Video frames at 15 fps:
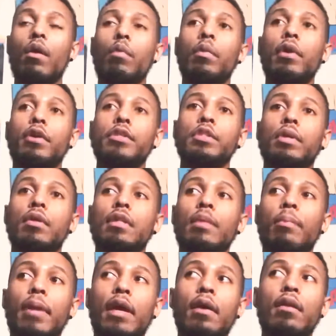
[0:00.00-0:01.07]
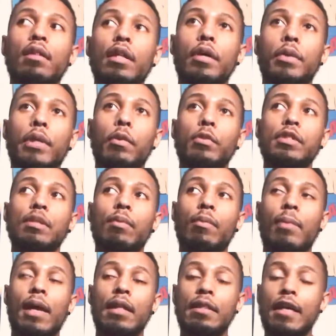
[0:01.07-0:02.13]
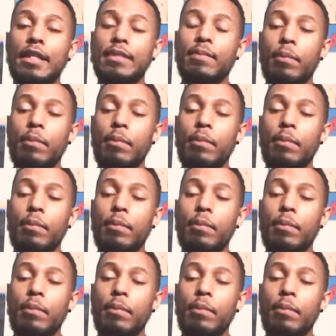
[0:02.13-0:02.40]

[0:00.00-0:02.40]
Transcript: Whereas on the parallel, there were some of my class